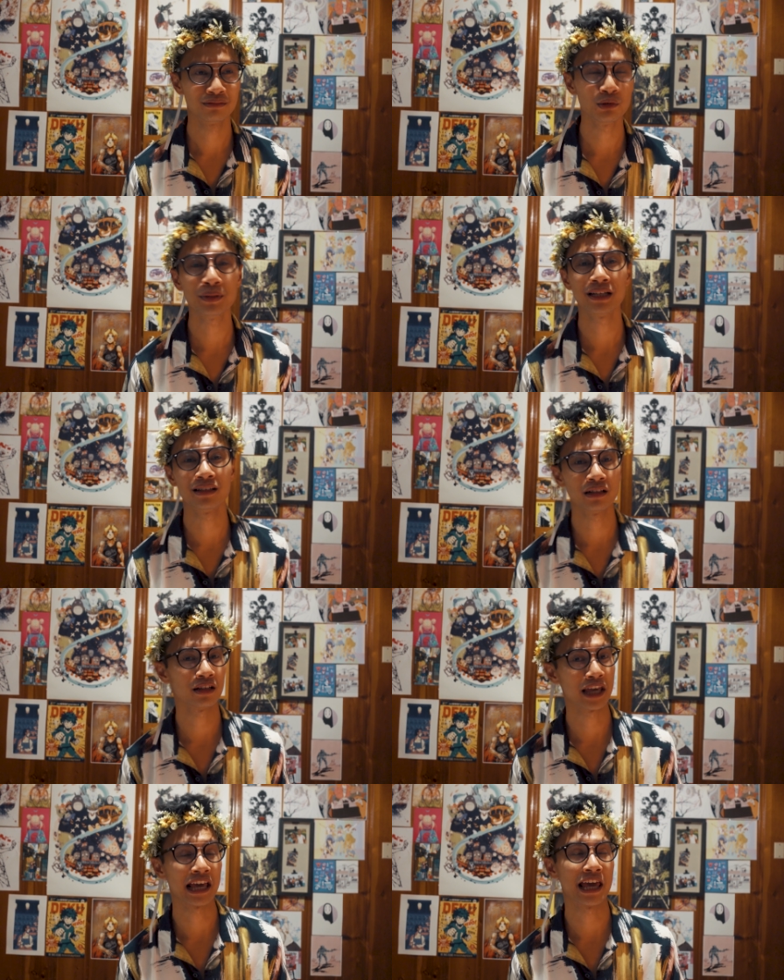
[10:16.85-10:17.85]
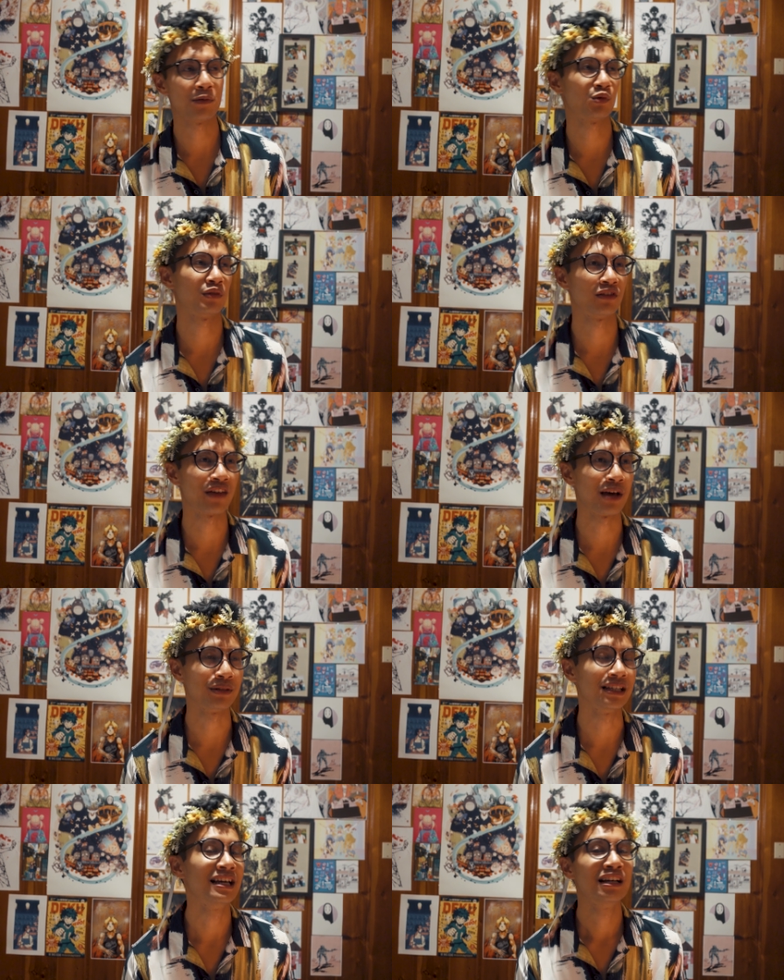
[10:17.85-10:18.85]
We played a little games with the
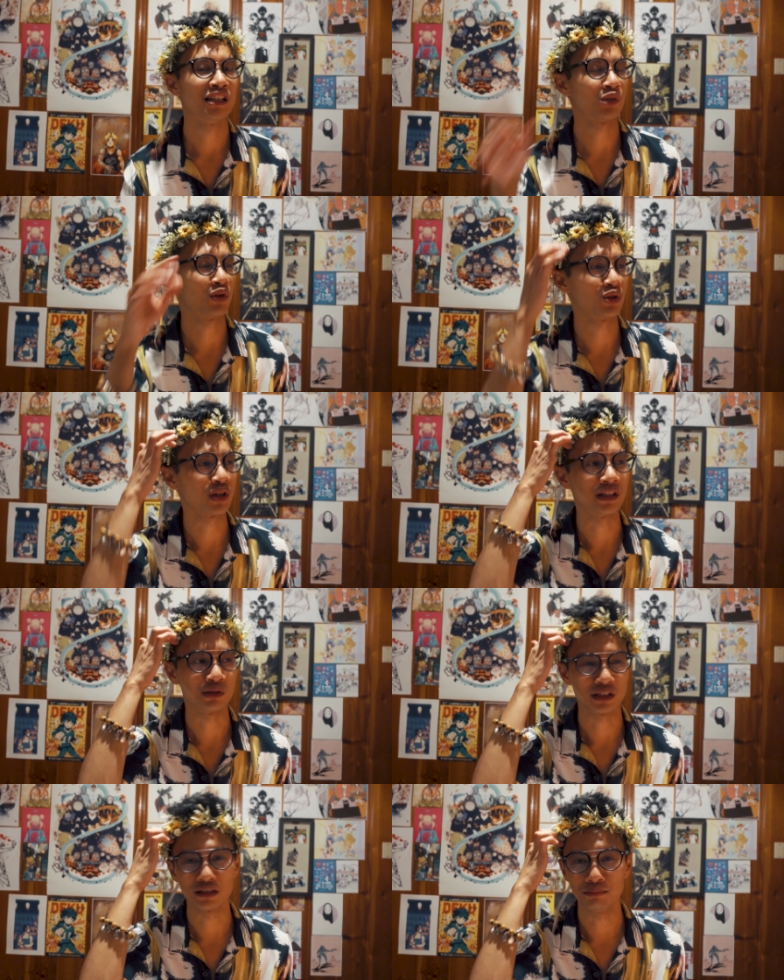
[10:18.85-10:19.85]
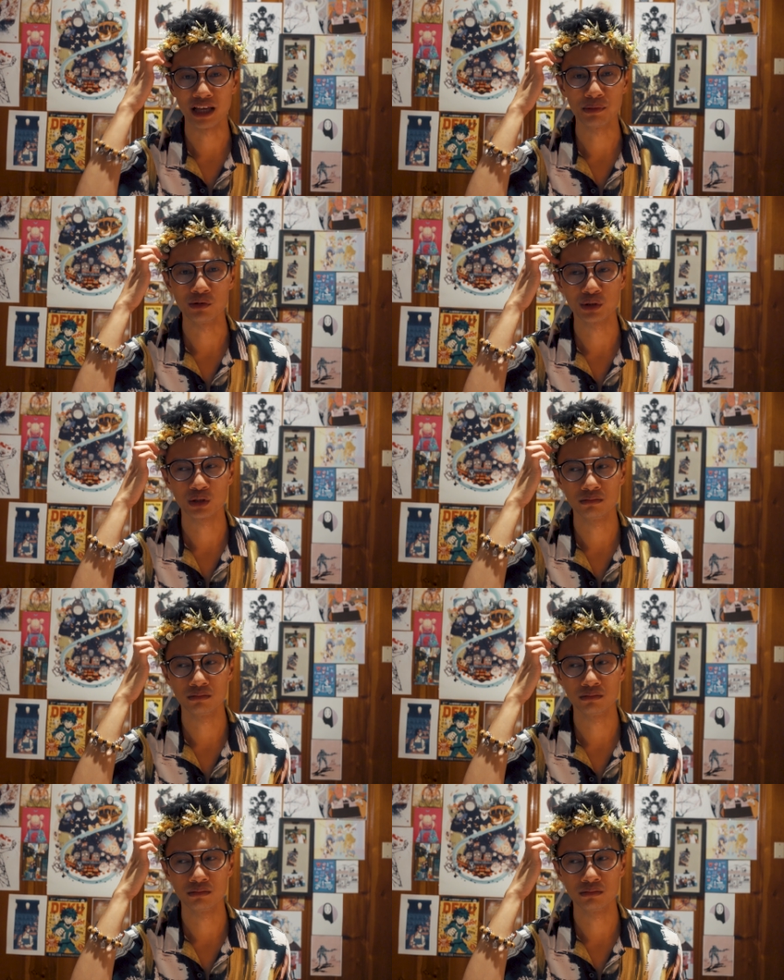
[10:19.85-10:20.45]
family. That's where you saw those little baby